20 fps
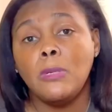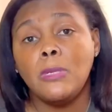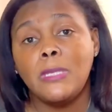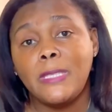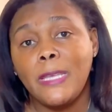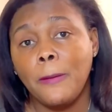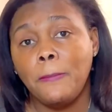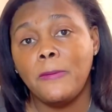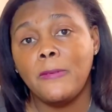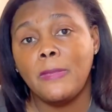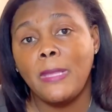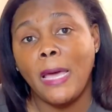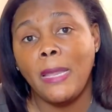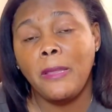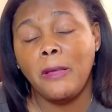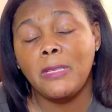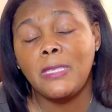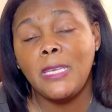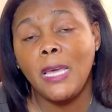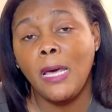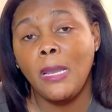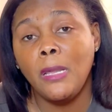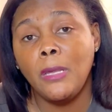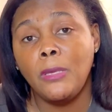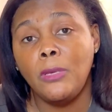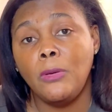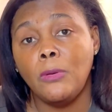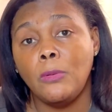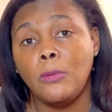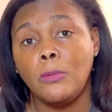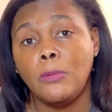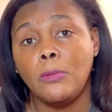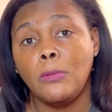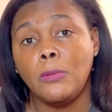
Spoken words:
steps that they're telling you